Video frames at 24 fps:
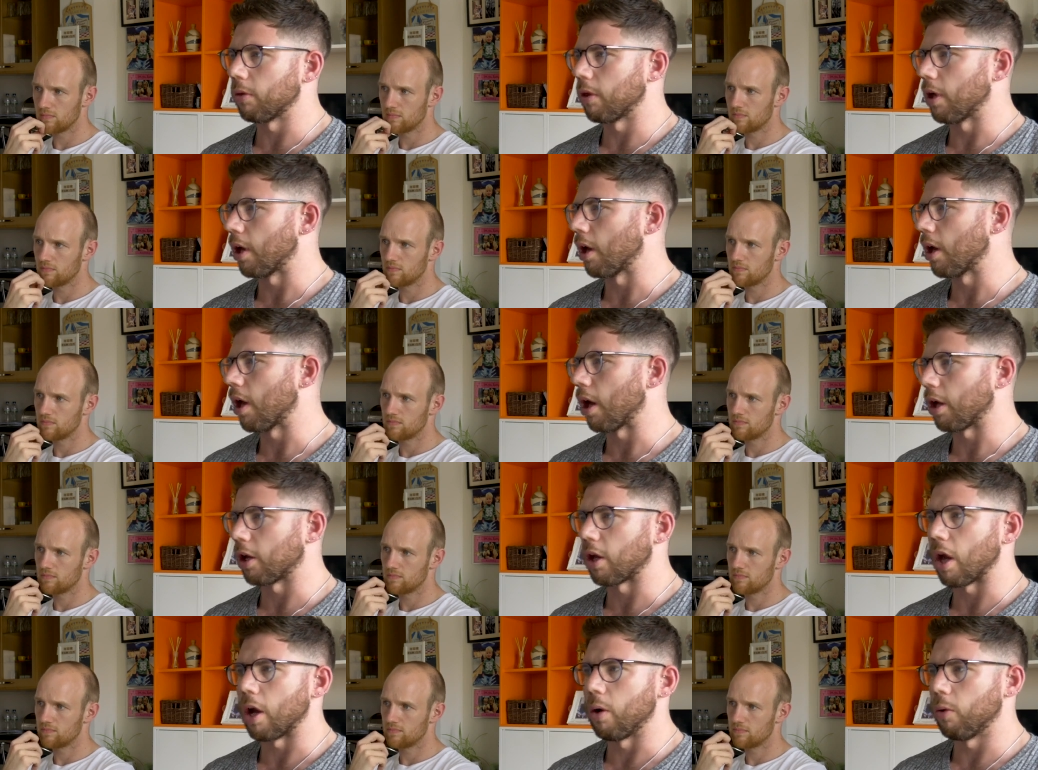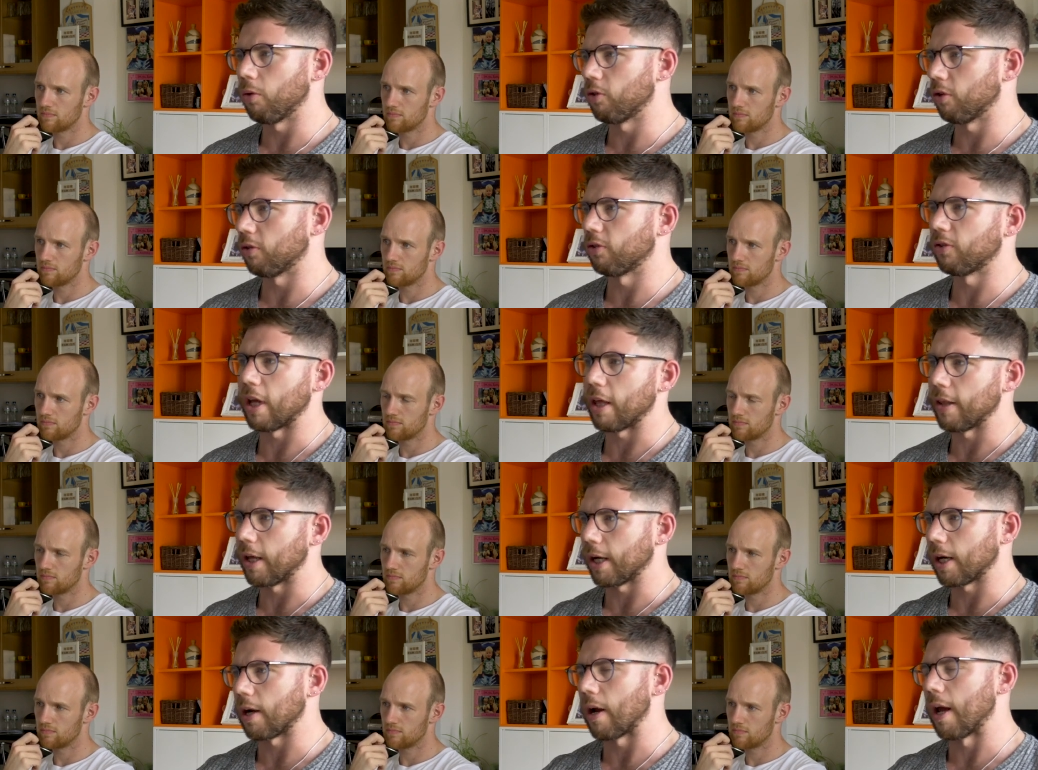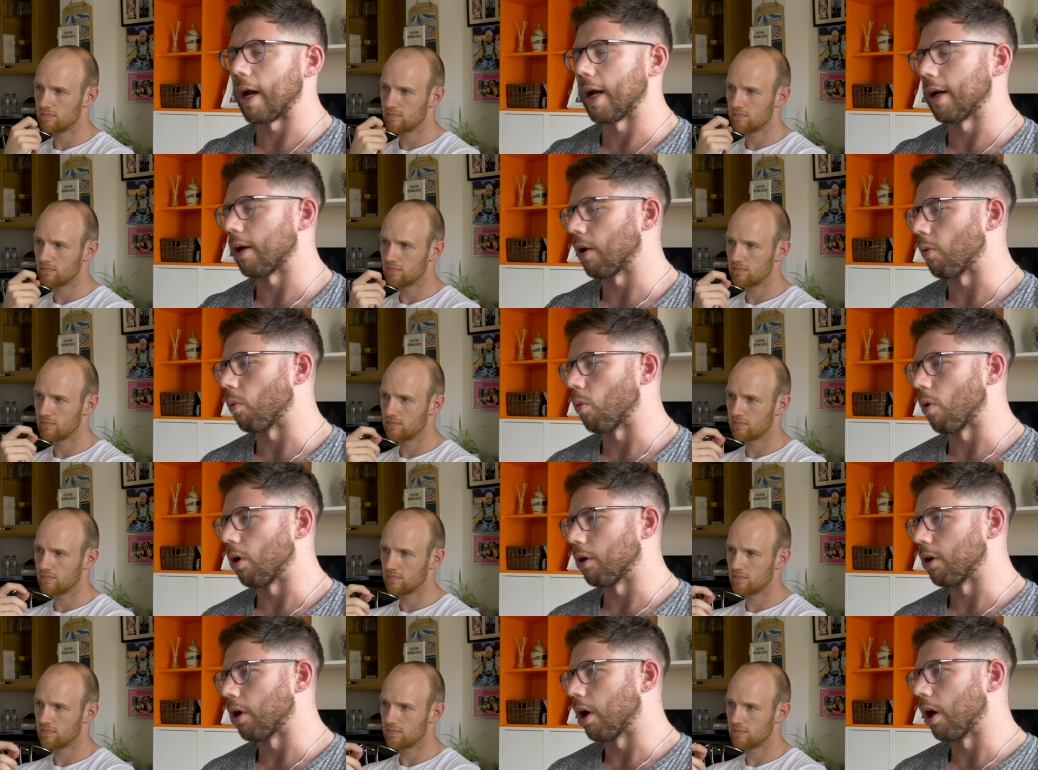Speaker 1: that a coach has set their client and
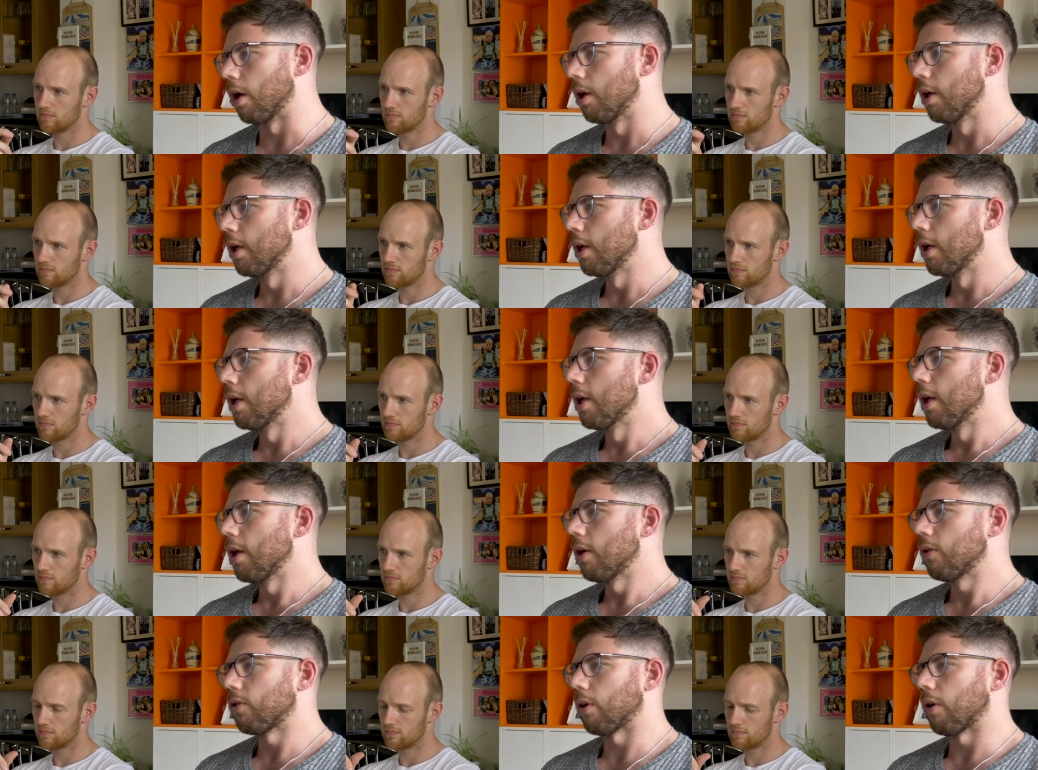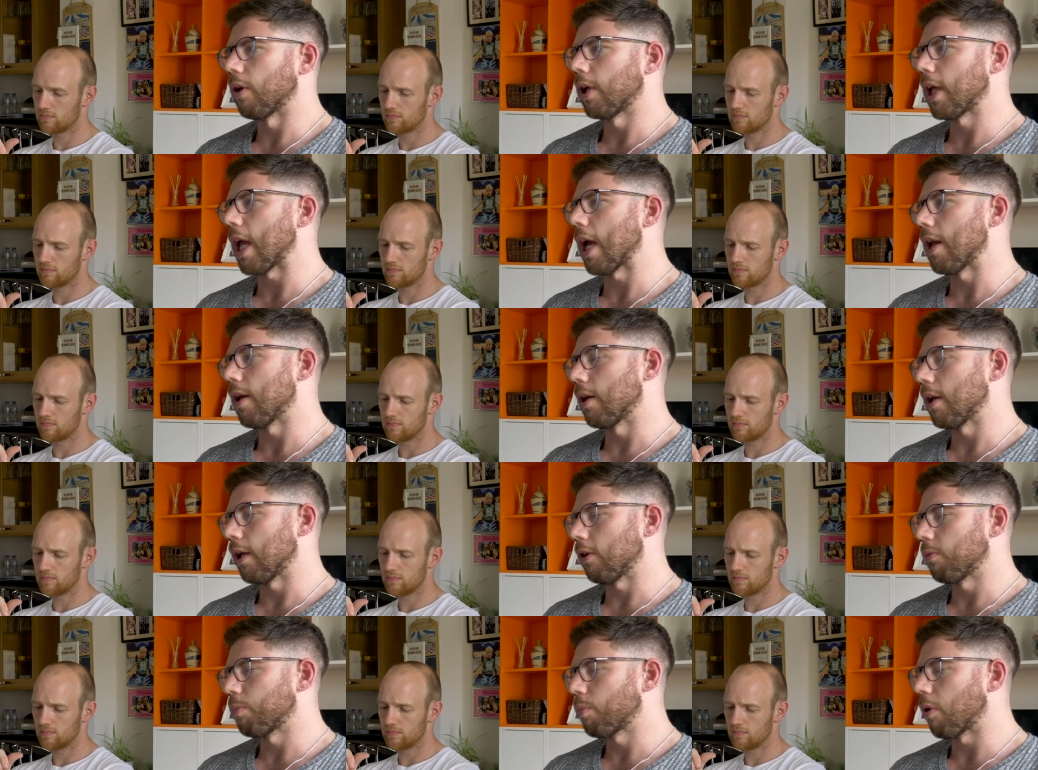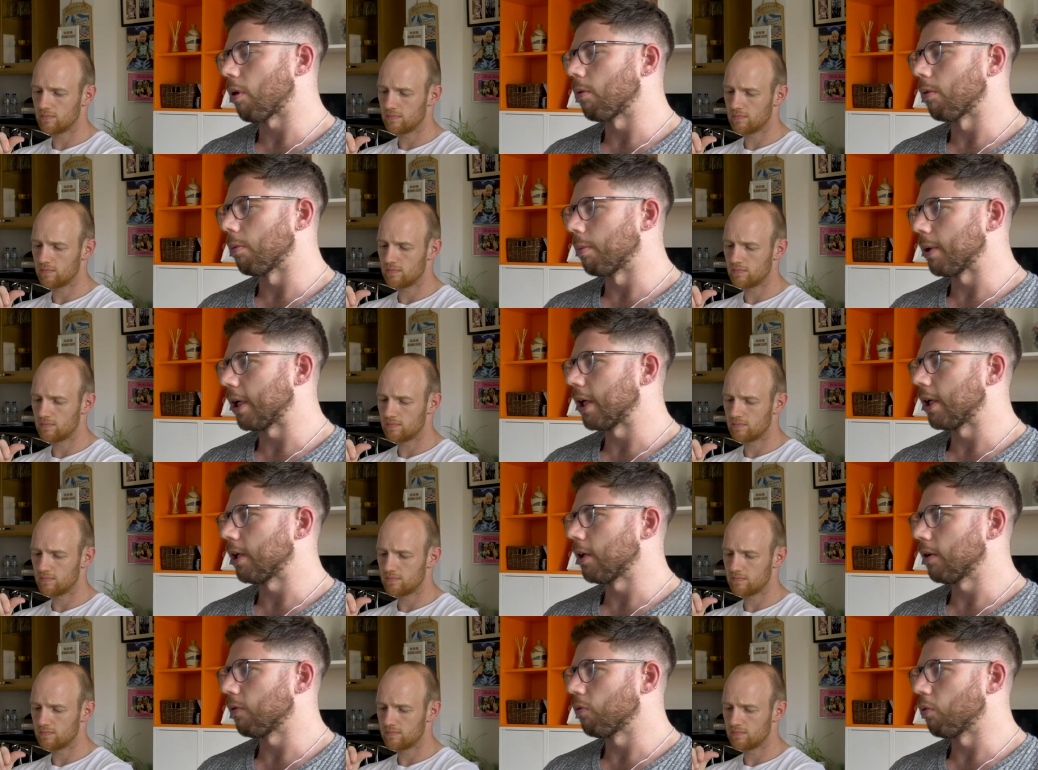whatnot. So again, it's
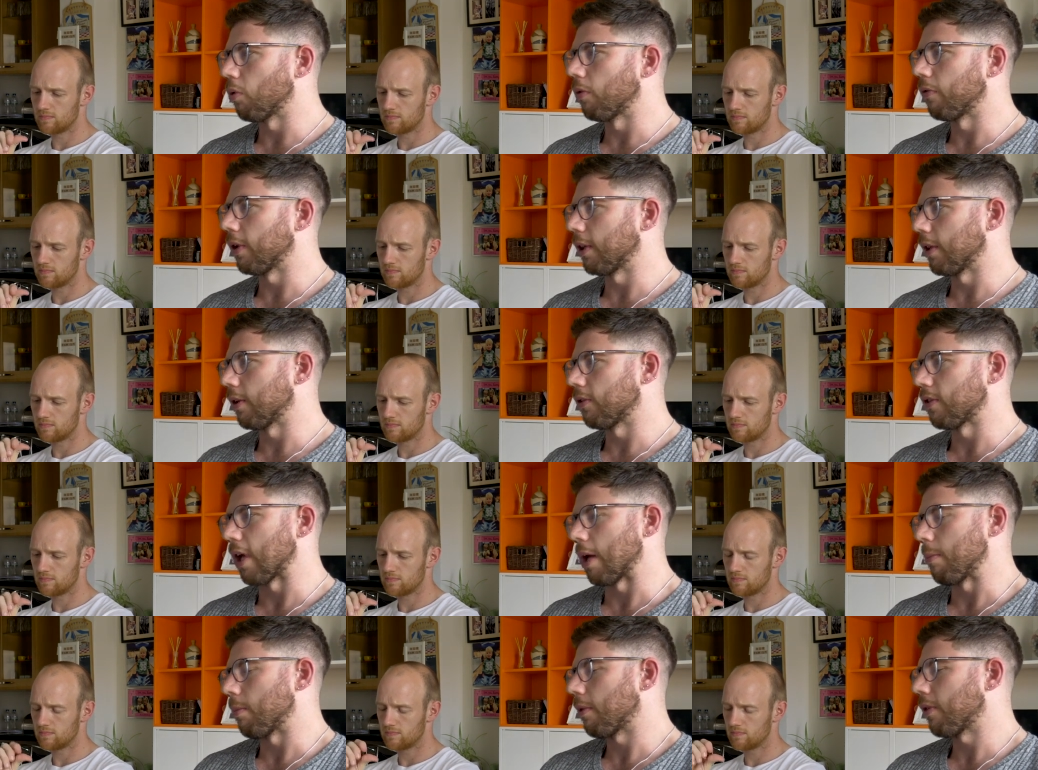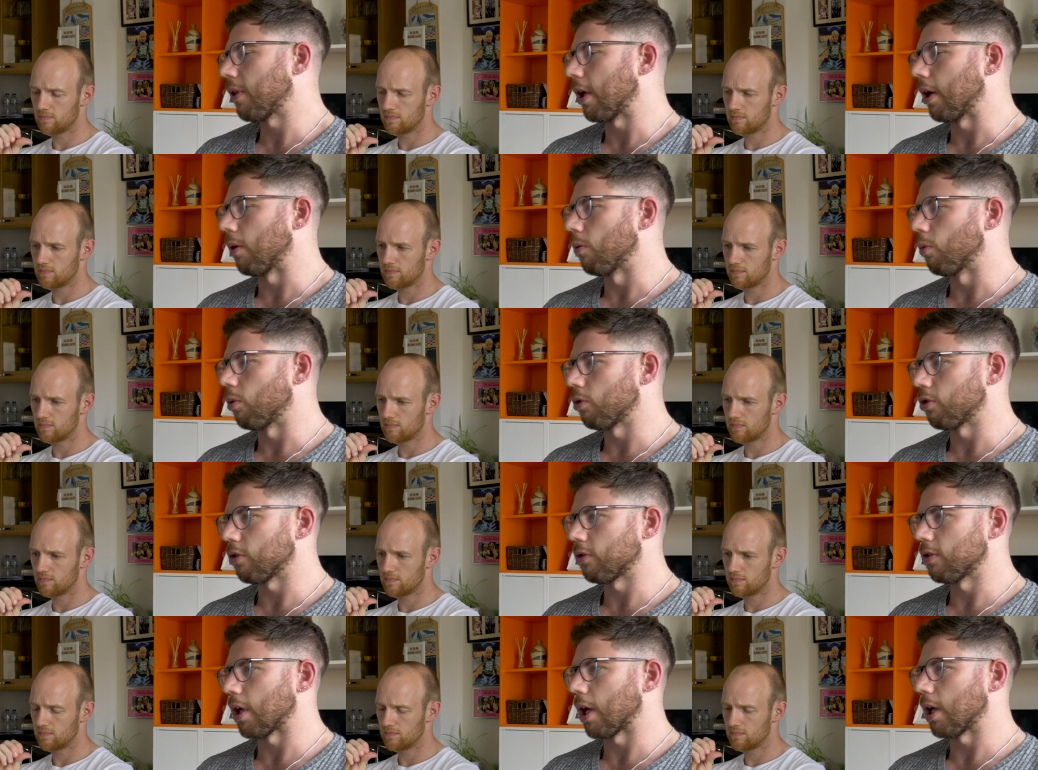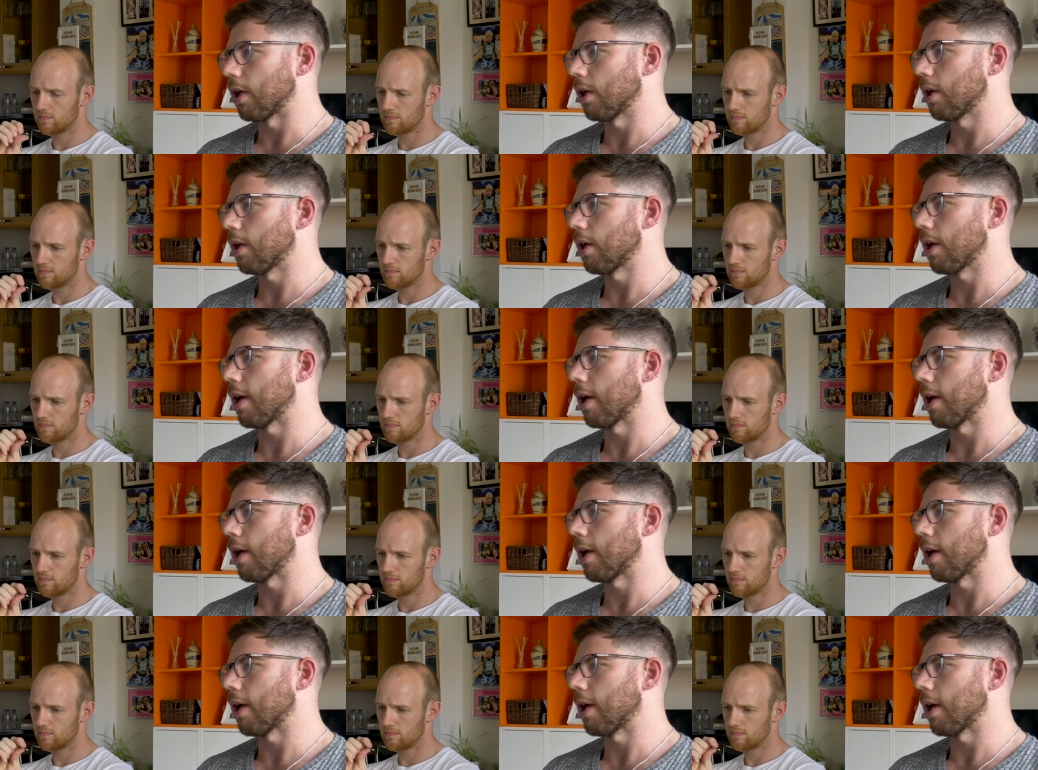probably roughly the same thing, would you say,